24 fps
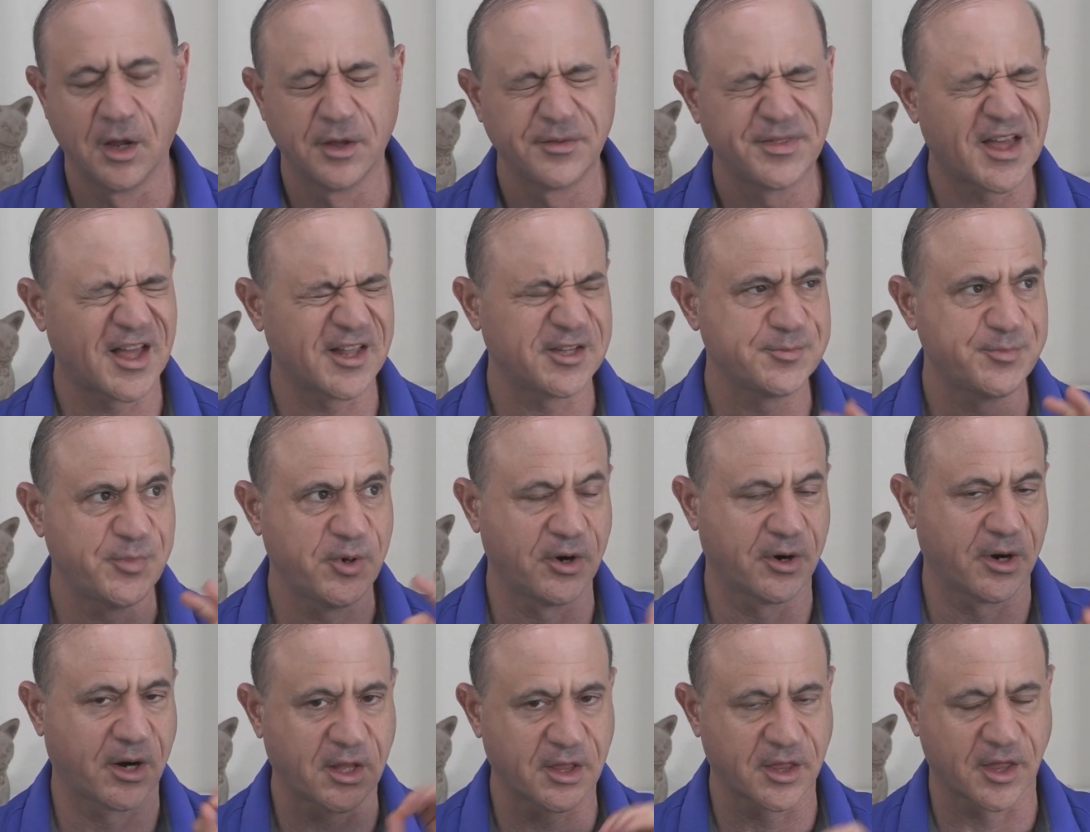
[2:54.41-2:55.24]
That's
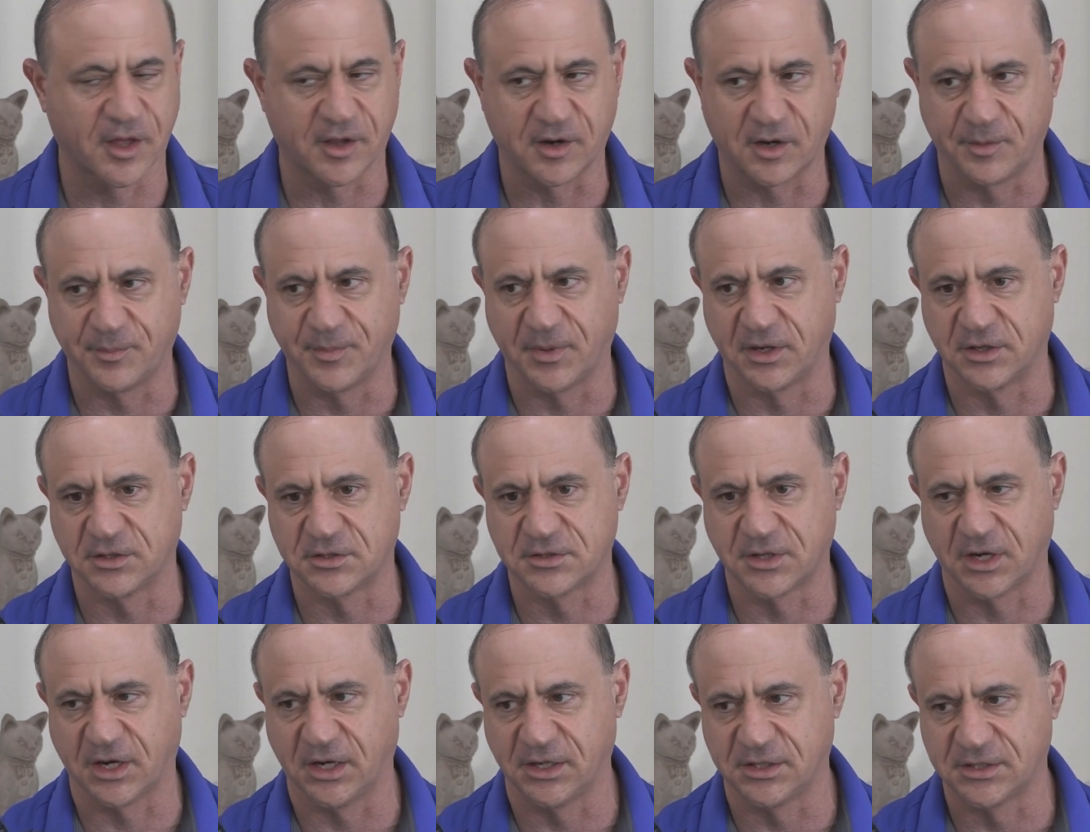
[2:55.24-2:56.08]
pure cloud
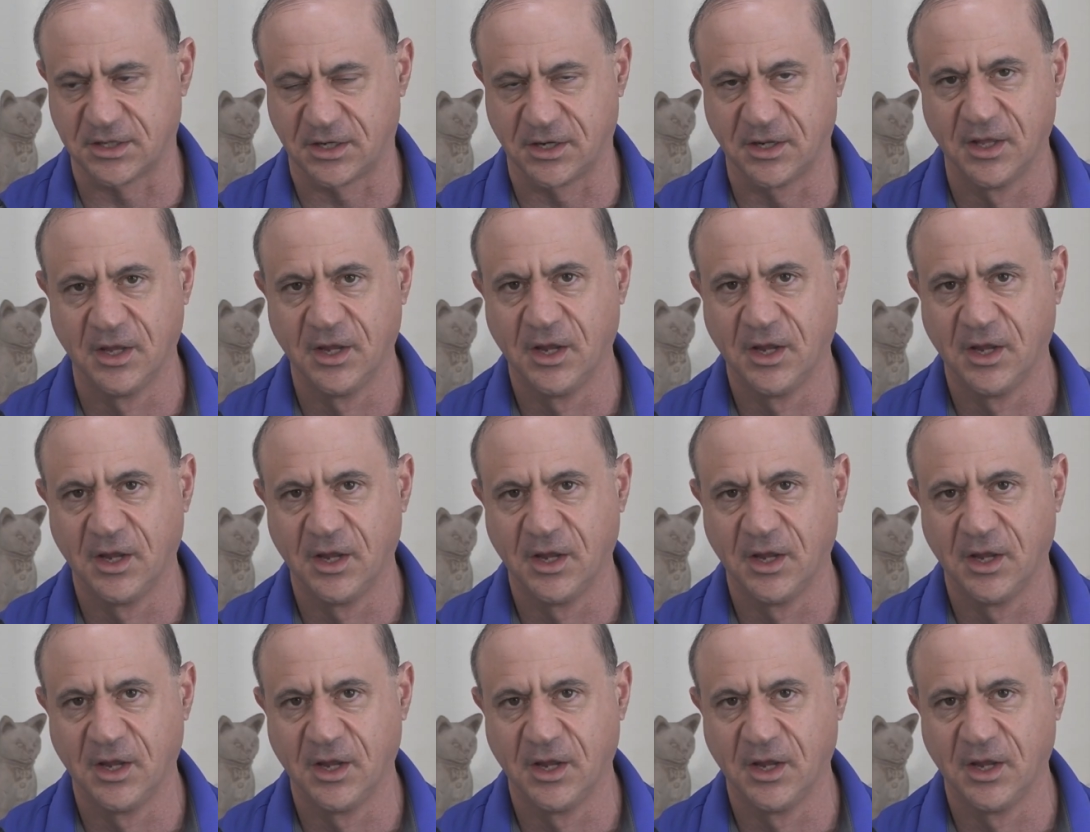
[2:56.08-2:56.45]
administration.